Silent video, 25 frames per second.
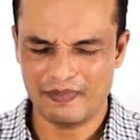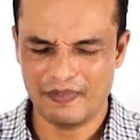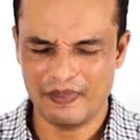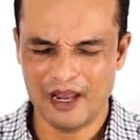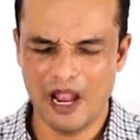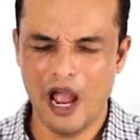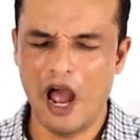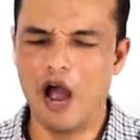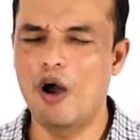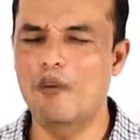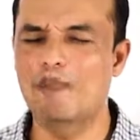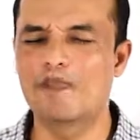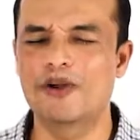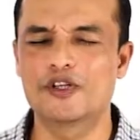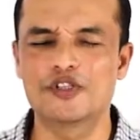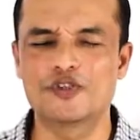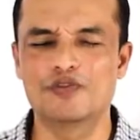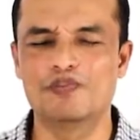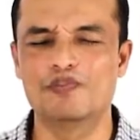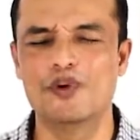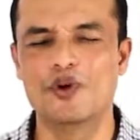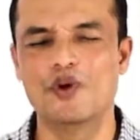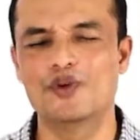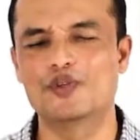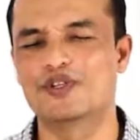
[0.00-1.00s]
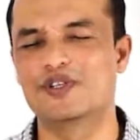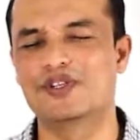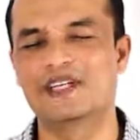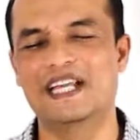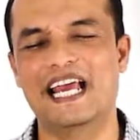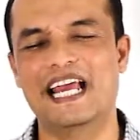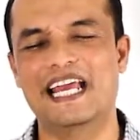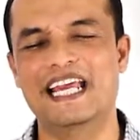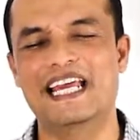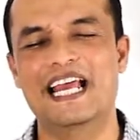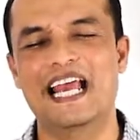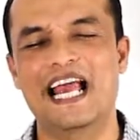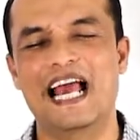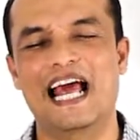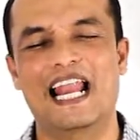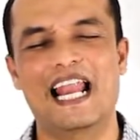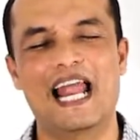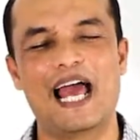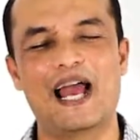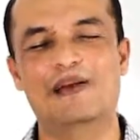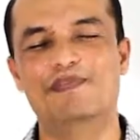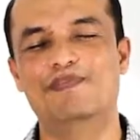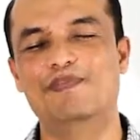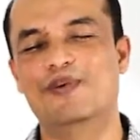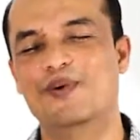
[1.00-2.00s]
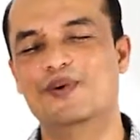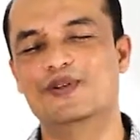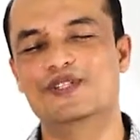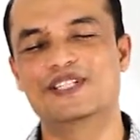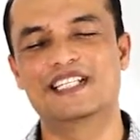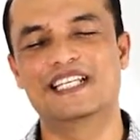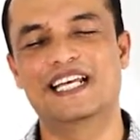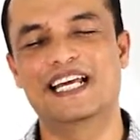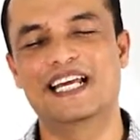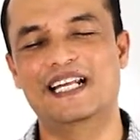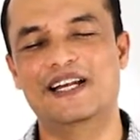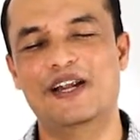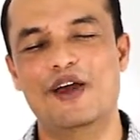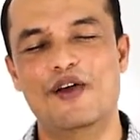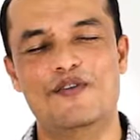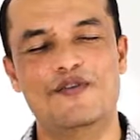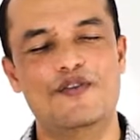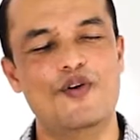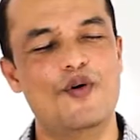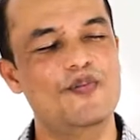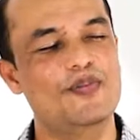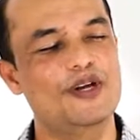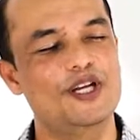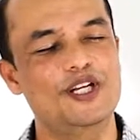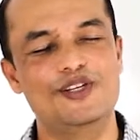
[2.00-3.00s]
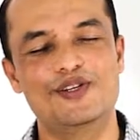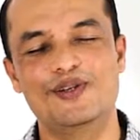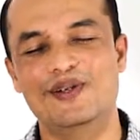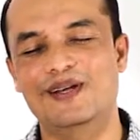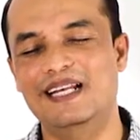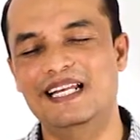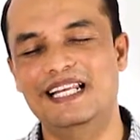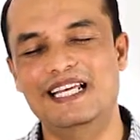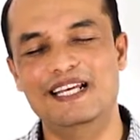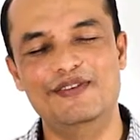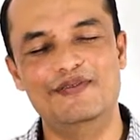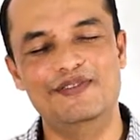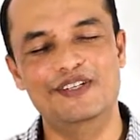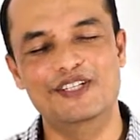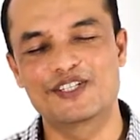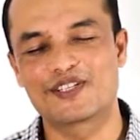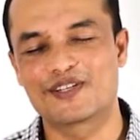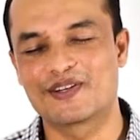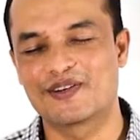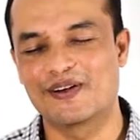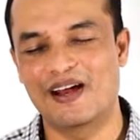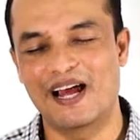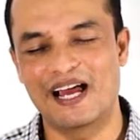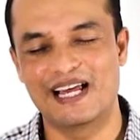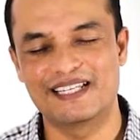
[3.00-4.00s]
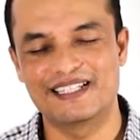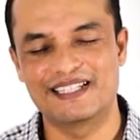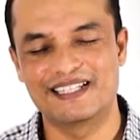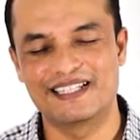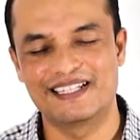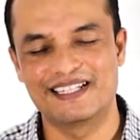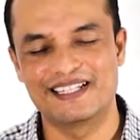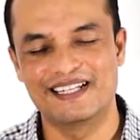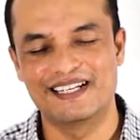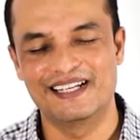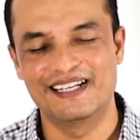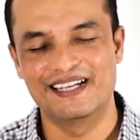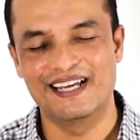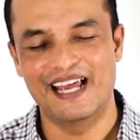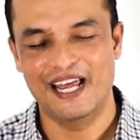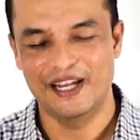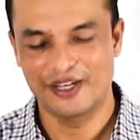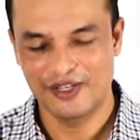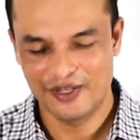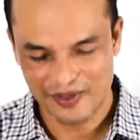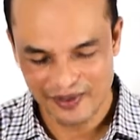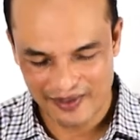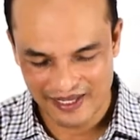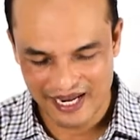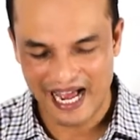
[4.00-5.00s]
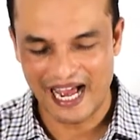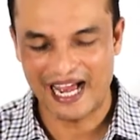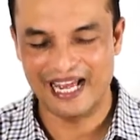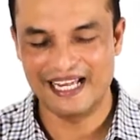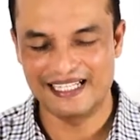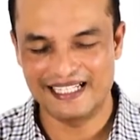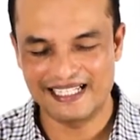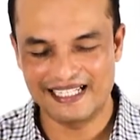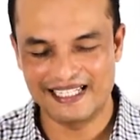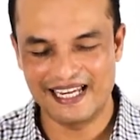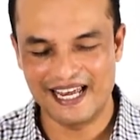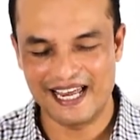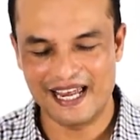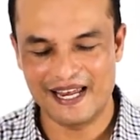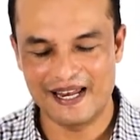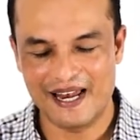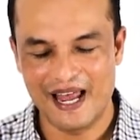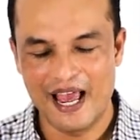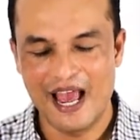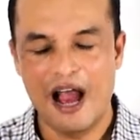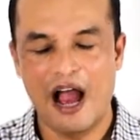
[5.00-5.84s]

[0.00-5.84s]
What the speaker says: How much more today, like Paul said, for me to live is Christ and to die is gain.